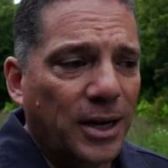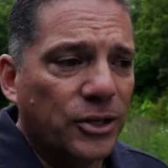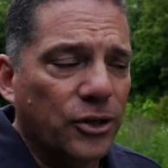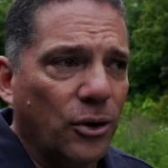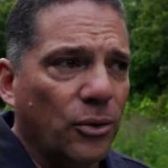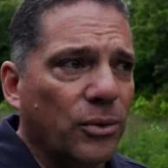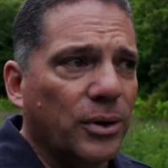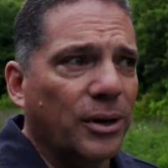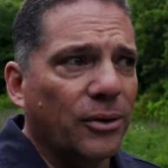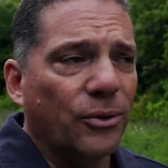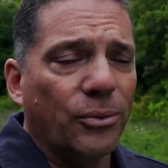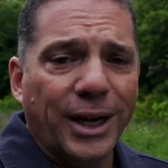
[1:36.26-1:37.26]
So
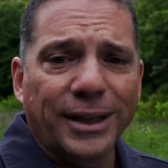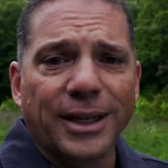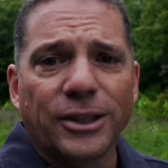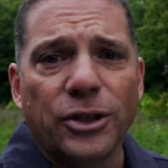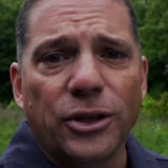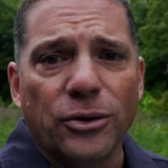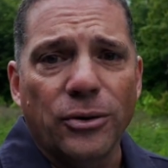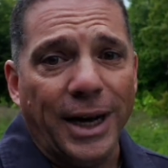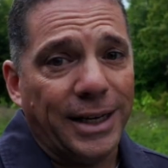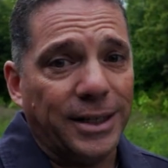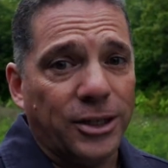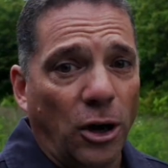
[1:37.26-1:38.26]
the right thing to do,
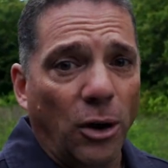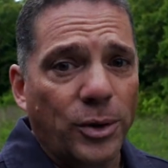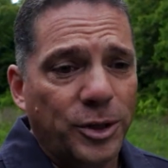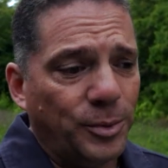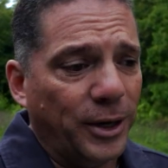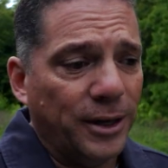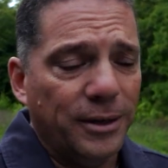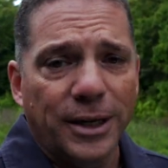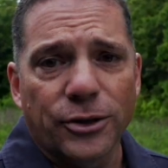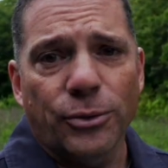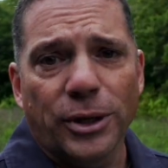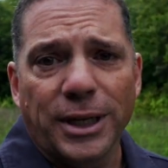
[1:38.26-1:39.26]
as it's always been,
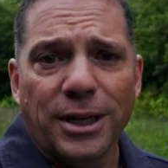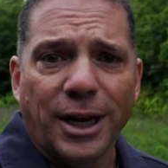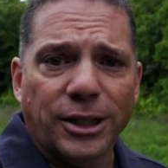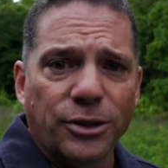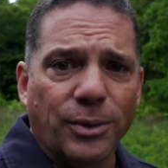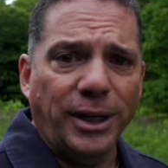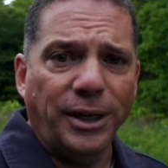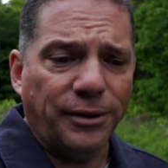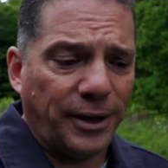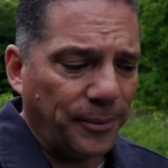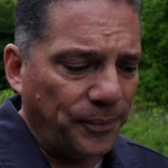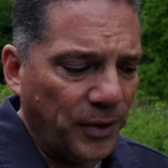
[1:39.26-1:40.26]
is really not do
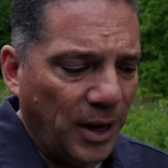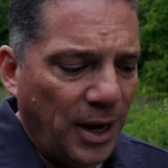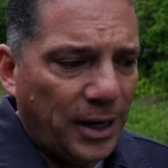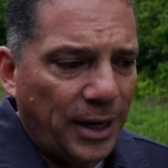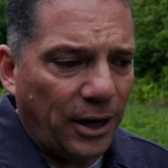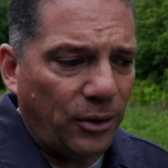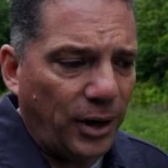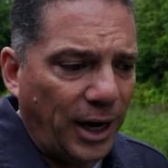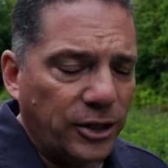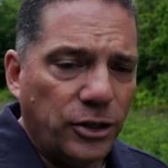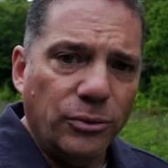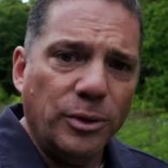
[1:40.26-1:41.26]
anything. Now,
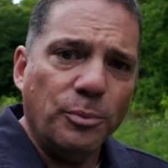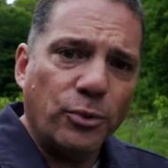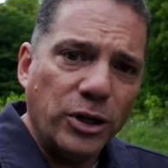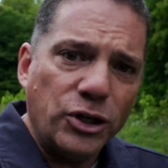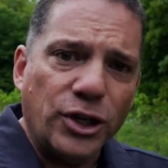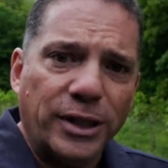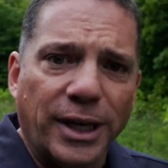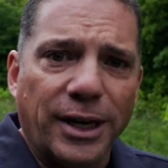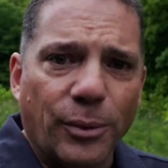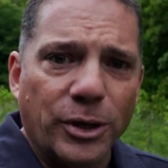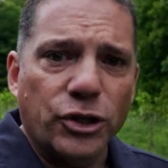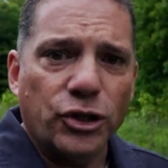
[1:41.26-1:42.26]
I do appreciate that it
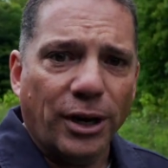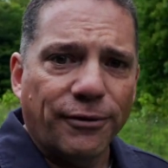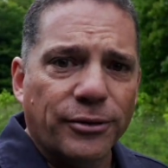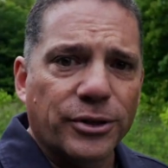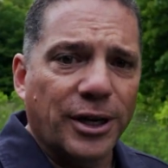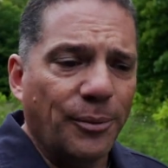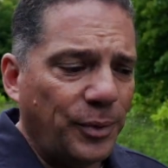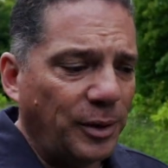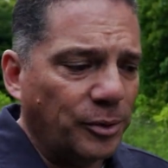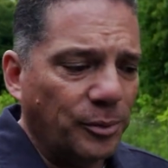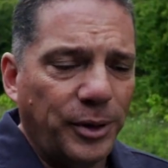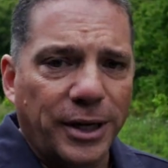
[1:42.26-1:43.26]
was tough for some
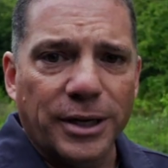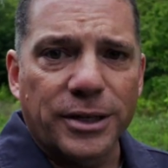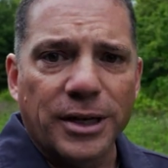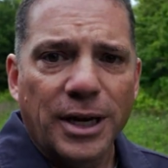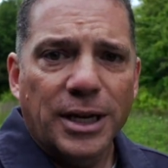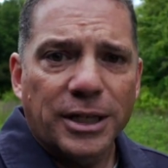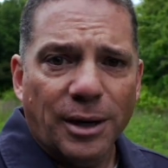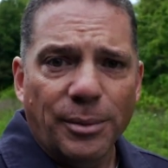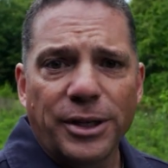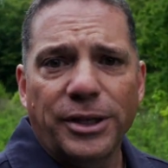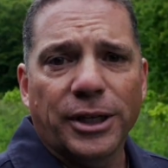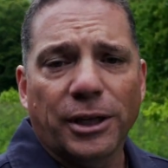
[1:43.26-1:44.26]
people, because some
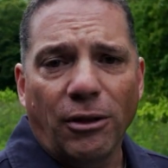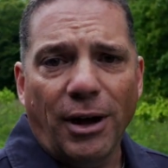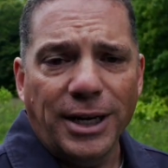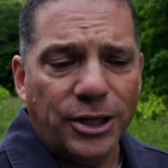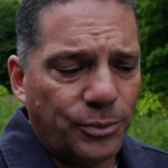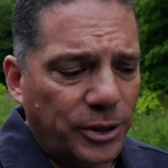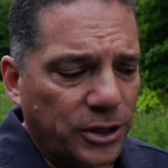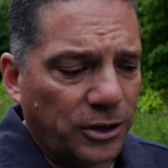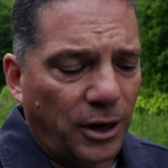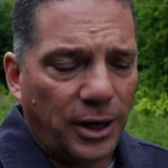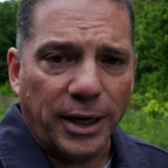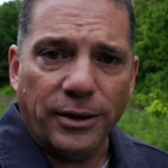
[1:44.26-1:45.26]
of the declines we
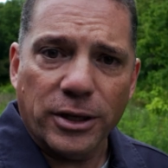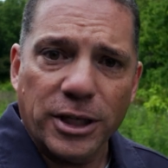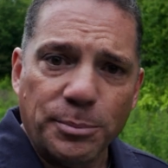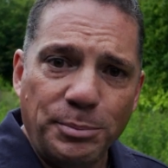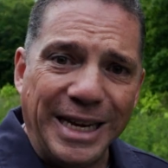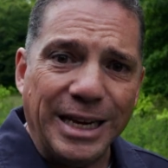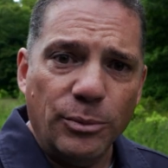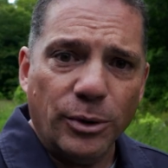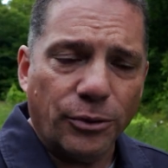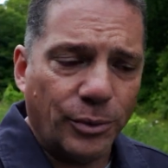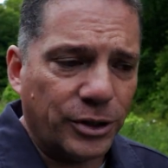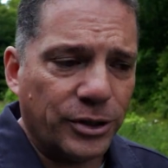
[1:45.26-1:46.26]
saw in the speed
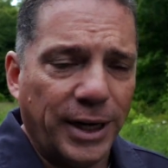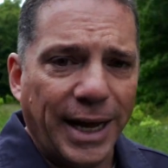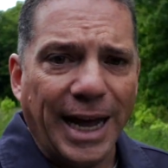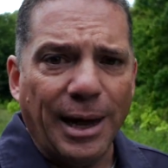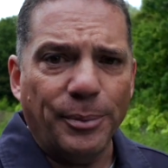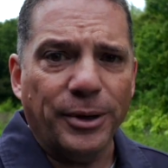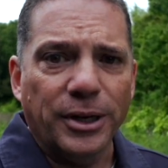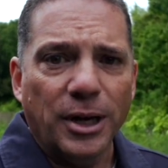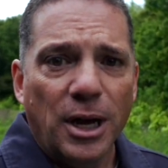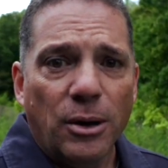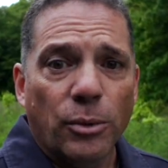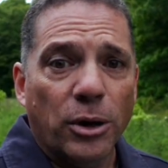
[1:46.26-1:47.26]
with which they happened
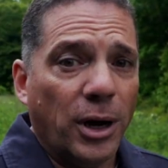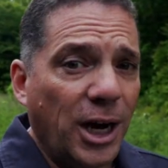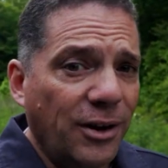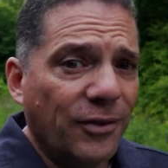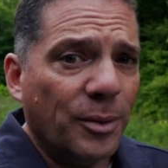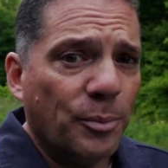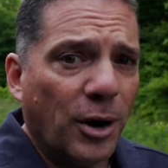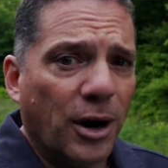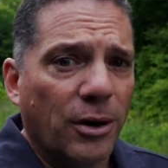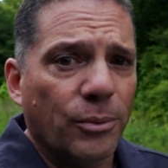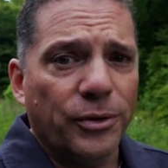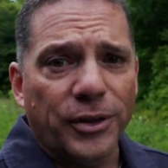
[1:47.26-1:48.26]
were kind of on
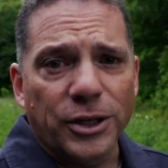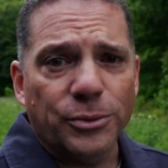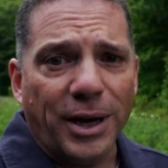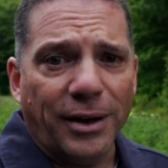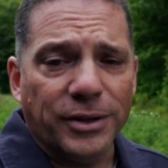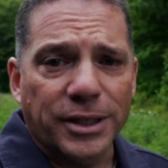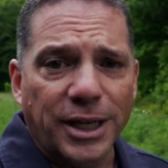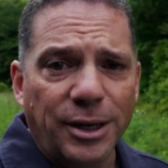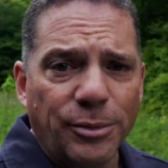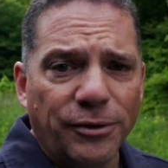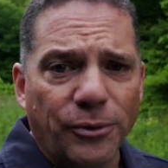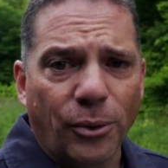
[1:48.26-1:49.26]
par with things we haven't
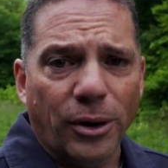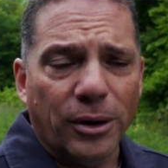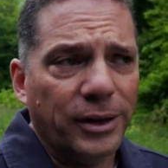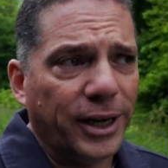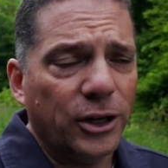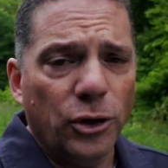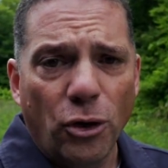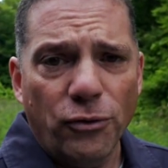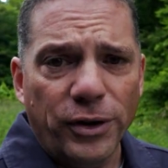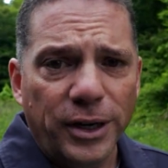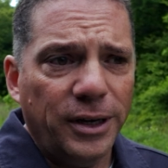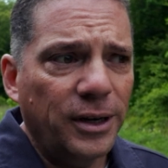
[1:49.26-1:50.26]
seen before, like
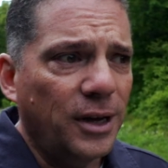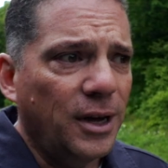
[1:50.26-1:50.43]
COVID,